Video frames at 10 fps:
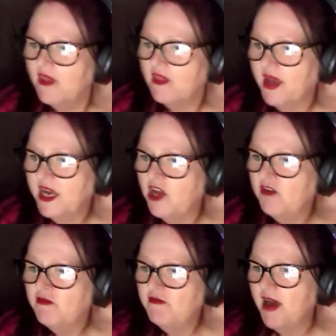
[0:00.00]
thank you
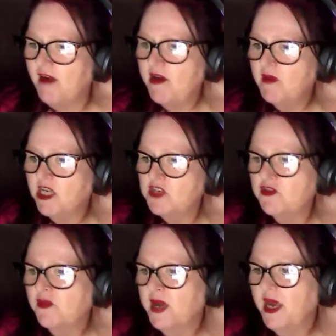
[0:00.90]
very much
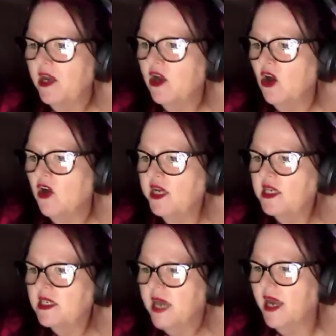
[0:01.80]
for being
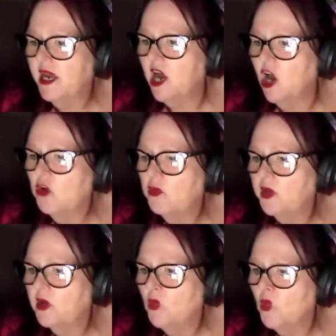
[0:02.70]
honest and open.